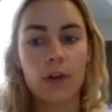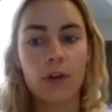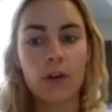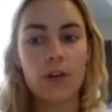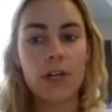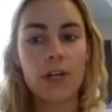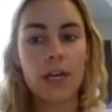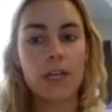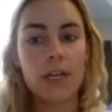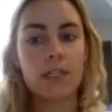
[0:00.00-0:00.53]
your
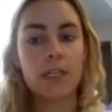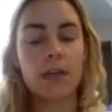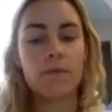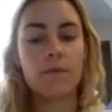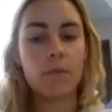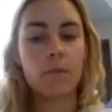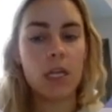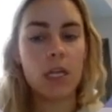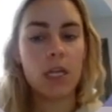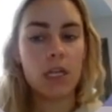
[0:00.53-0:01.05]
day, to give
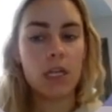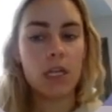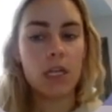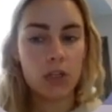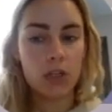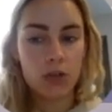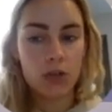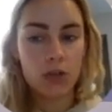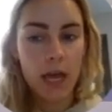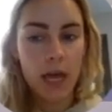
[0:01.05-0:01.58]
meaning to your
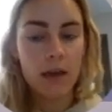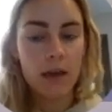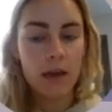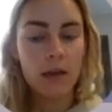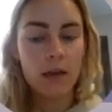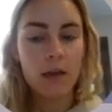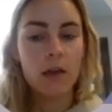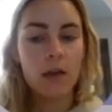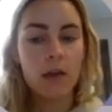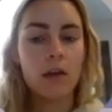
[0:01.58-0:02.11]
day.
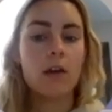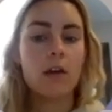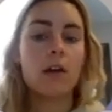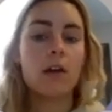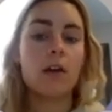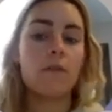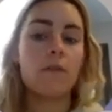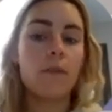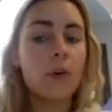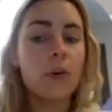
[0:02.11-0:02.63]

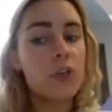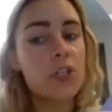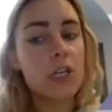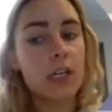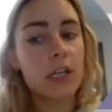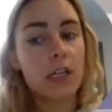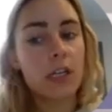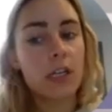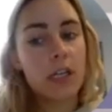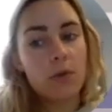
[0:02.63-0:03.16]

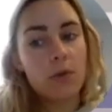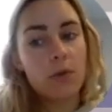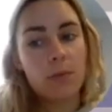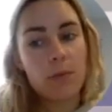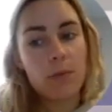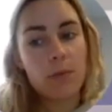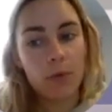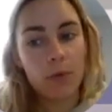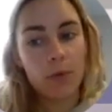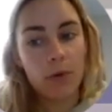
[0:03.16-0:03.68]
Unfortunately, with
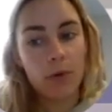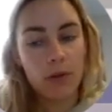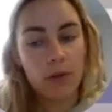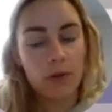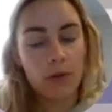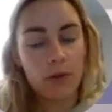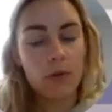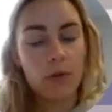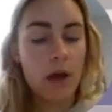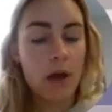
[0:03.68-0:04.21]
people
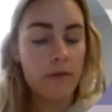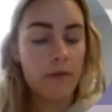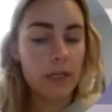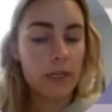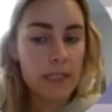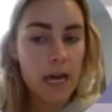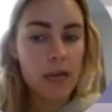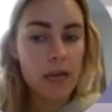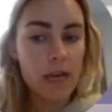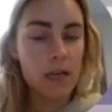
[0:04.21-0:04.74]
who have
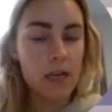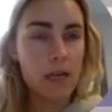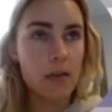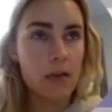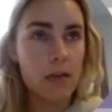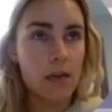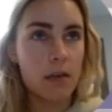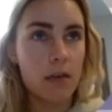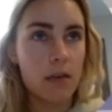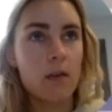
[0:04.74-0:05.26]
anxiety,